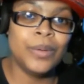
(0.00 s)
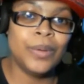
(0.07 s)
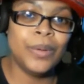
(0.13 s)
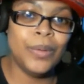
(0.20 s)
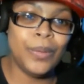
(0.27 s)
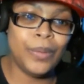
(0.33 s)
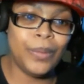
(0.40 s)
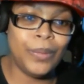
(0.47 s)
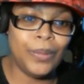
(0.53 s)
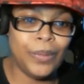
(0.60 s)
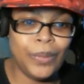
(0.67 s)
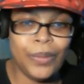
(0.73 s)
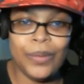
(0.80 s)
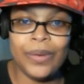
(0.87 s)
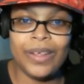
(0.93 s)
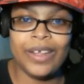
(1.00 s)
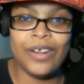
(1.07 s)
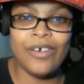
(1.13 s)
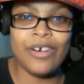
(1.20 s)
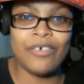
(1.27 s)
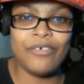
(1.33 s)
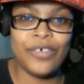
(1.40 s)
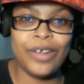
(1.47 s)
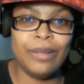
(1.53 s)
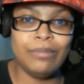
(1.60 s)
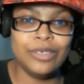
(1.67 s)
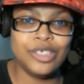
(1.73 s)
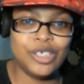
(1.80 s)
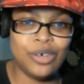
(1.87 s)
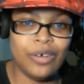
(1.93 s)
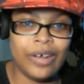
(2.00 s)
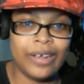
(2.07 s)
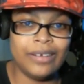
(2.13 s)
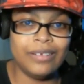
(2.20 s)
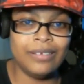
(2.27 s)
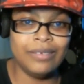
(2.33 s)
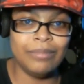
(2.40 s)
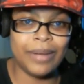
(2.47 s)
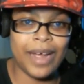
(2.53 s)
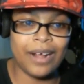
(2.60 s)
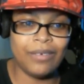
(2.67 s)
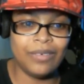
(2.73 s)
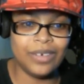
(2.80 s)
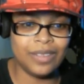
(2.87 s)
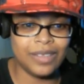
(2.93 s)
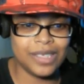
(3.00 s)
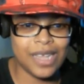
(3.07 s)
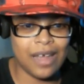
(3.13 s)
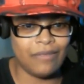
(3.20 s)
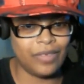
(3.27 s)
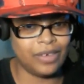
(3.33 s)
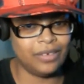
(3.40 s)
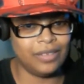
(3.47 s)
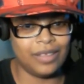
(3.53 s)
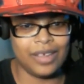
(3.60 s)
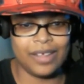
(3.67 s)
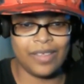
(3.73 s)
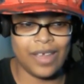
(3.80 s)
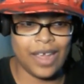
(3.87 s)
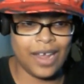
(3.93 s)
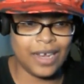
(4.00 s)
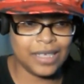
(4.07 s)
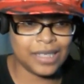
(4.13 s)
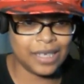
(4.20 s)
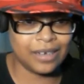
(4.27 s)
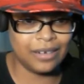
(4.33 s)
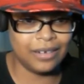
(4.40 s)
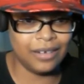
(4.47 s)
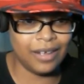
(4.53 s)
Whew, in order for him to join back with the seven, the hazing.